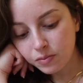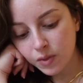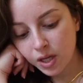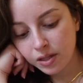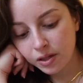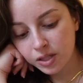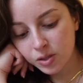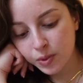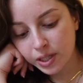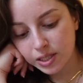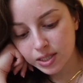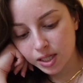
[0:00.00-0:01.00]
And then this
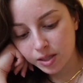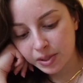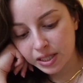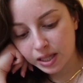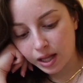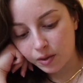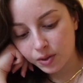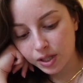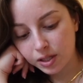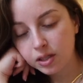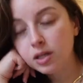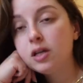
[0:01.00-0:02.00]
weekend's gonna be
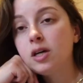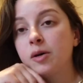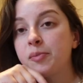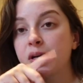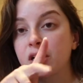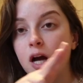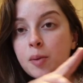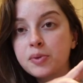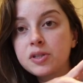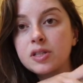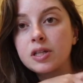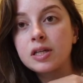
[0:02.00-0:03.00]
cloudy. But a couple
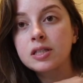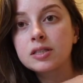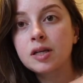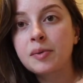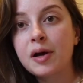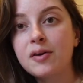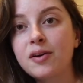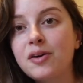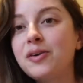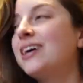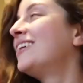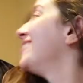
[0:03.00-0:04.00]
of things about, oh, I